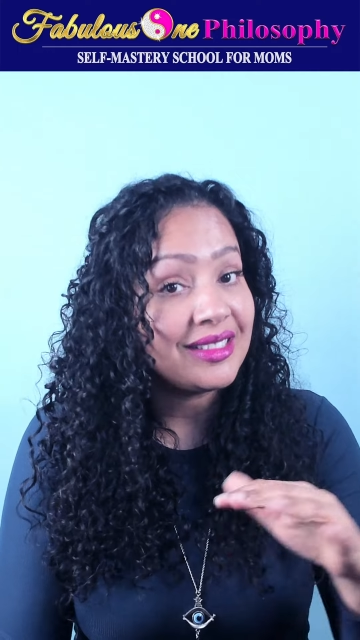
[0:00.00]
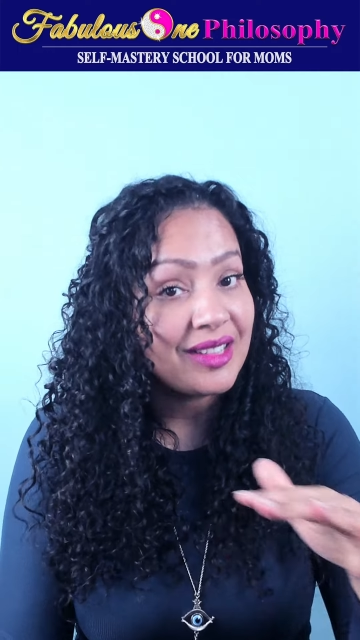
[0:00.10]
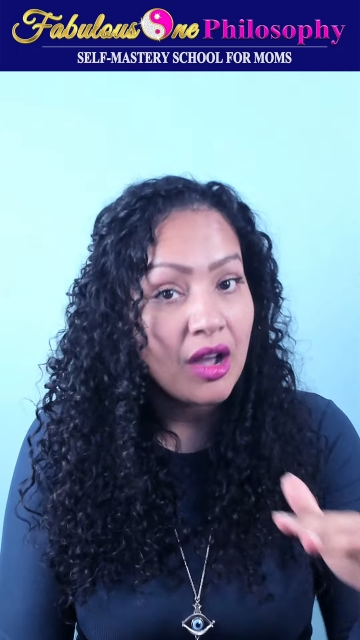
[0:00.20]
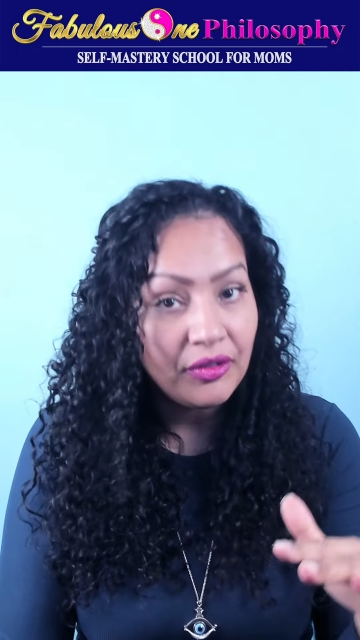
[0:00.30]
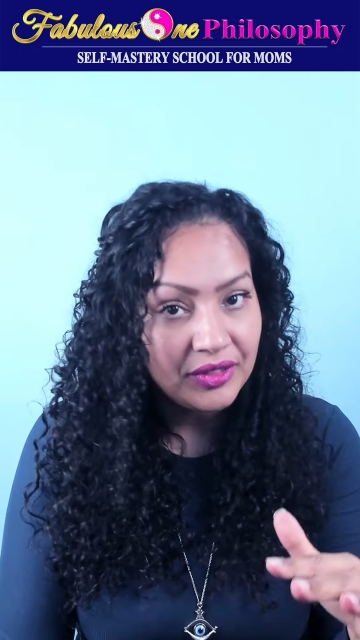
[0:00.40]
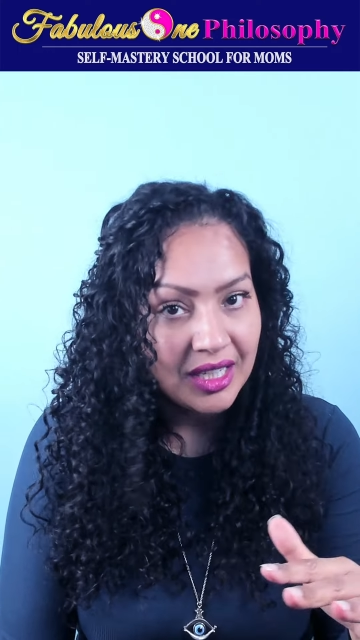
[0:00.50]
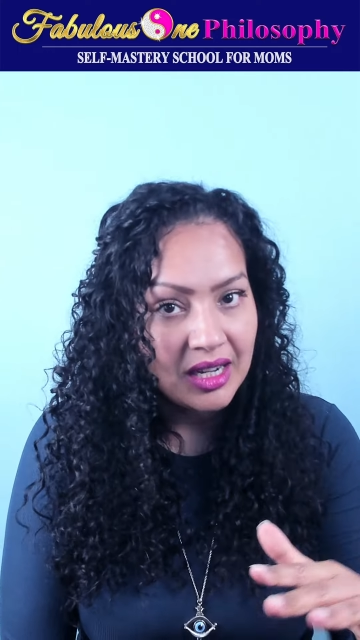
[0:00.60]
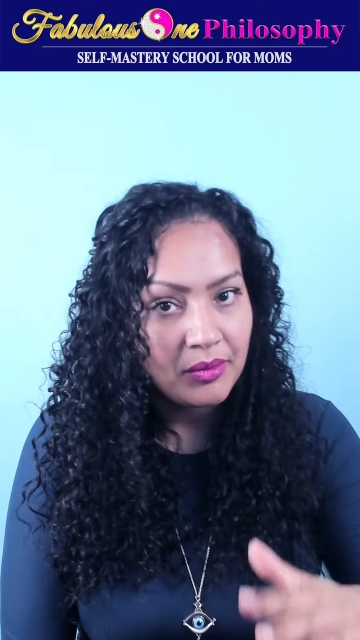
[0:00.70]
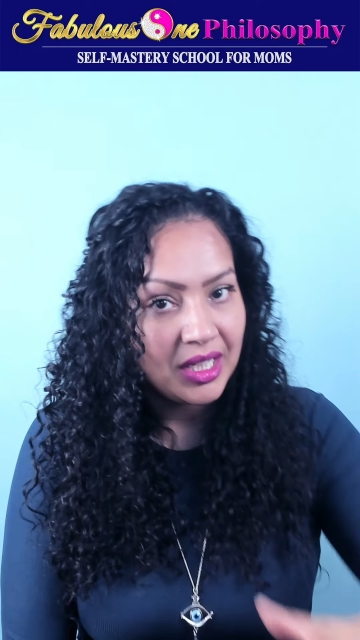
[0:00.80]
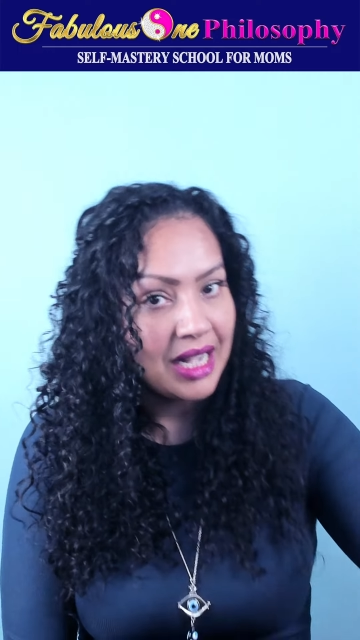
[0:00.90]
of time
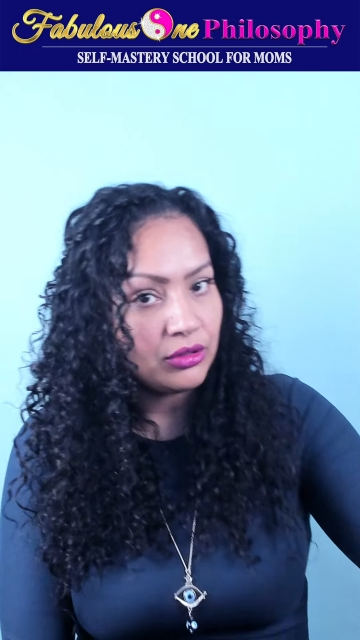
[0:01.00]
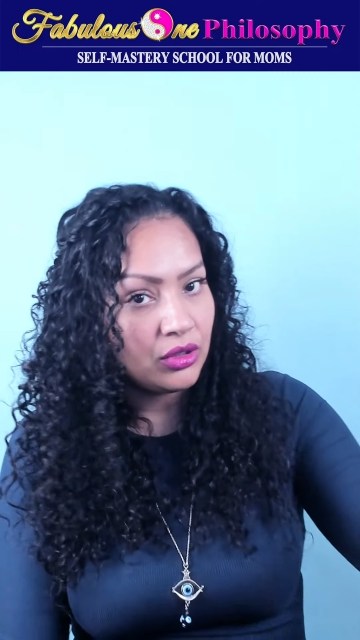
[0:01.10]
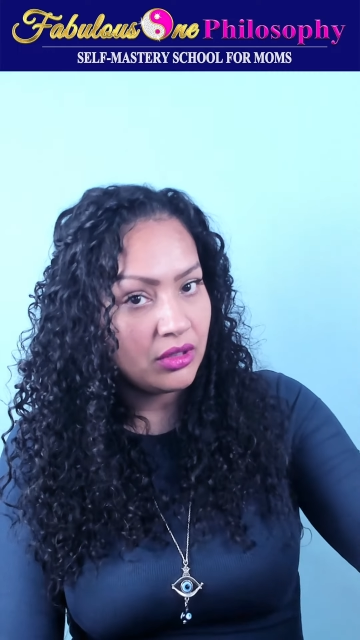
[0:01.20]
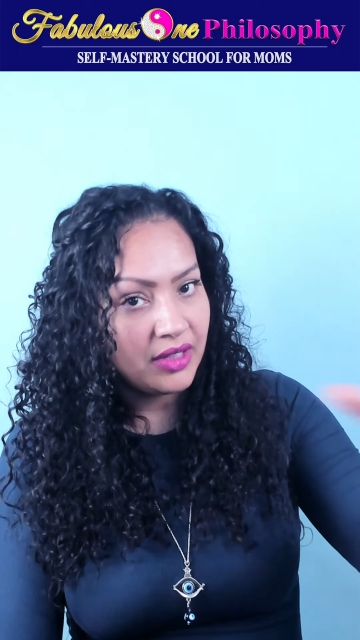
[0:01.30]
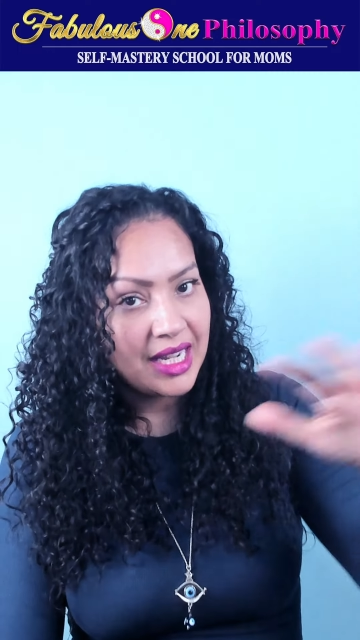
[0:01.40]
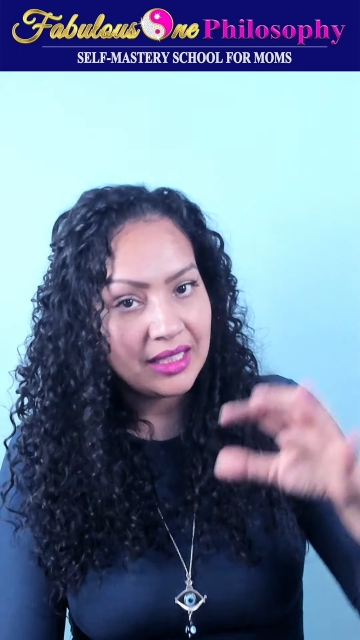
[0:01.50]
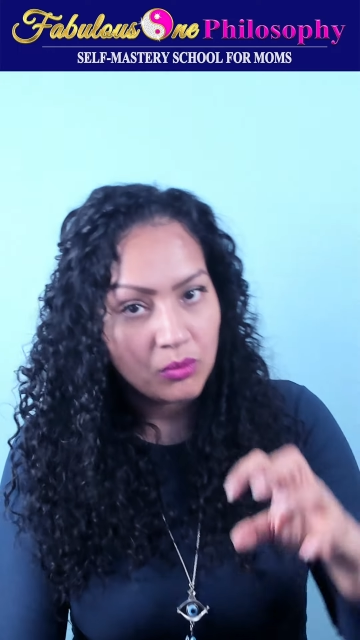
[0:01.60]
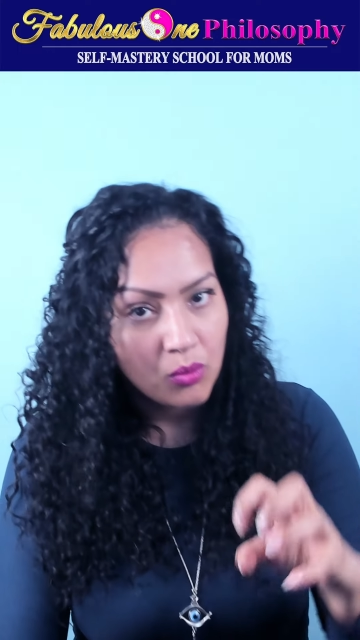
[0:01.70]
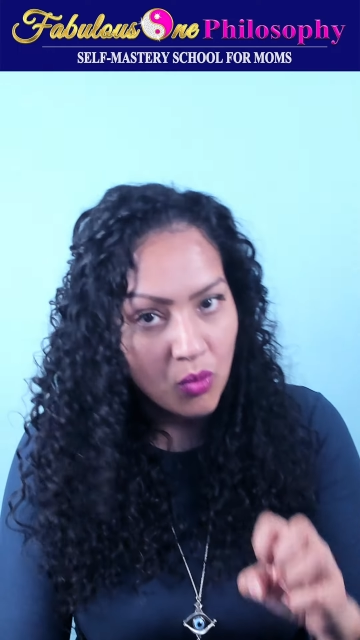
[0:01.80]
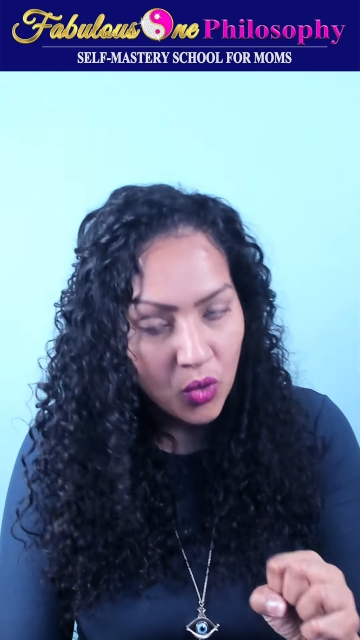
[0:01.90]
and how to create
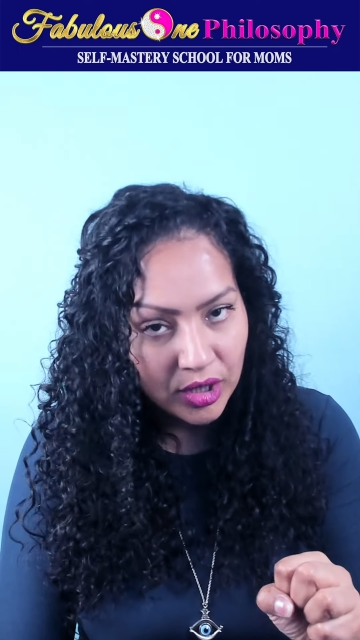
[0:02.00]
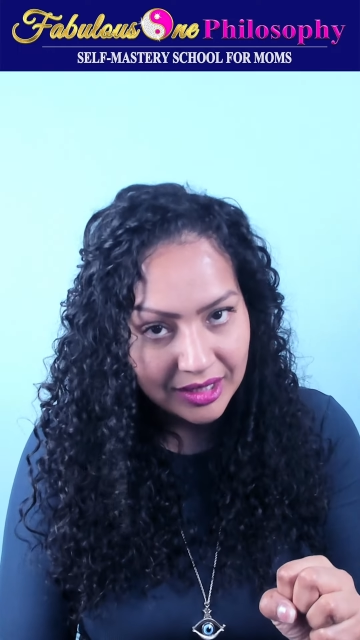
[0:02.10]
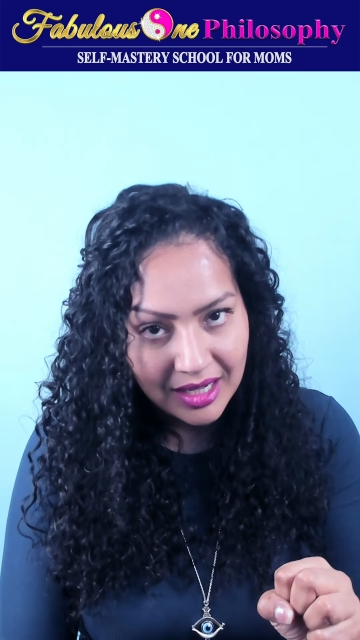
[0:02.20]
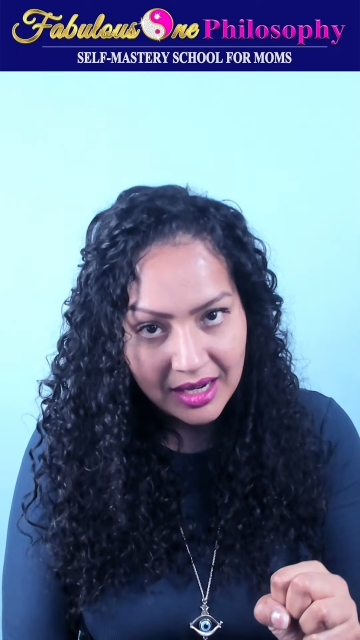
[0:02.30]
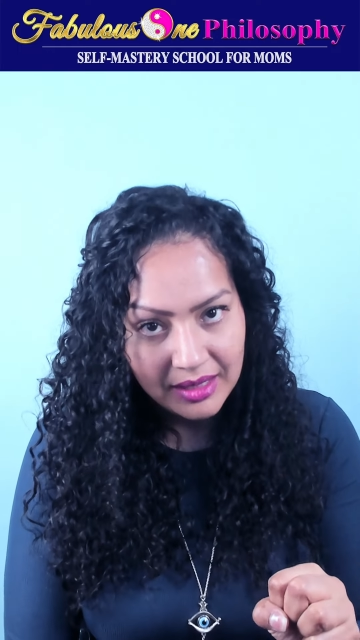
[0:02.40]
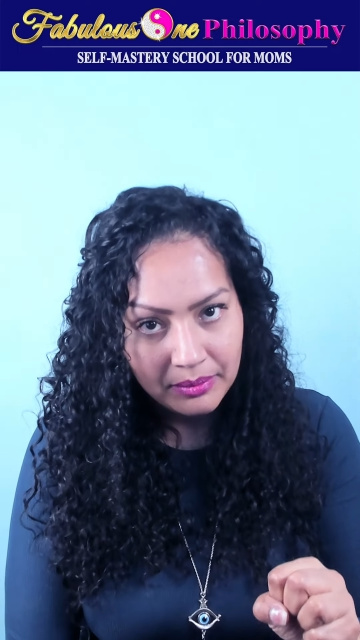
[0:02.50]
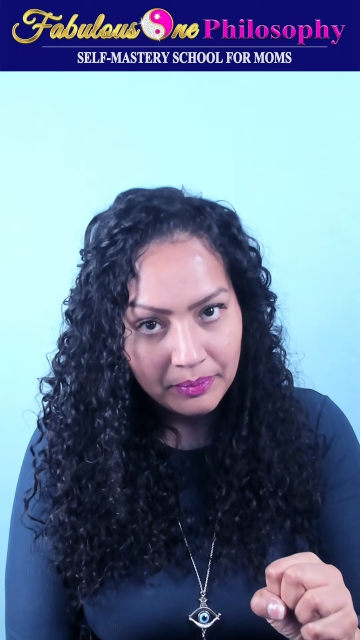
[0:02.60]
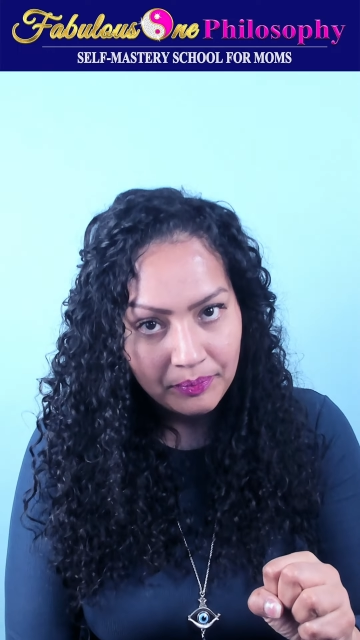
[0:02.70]
more time.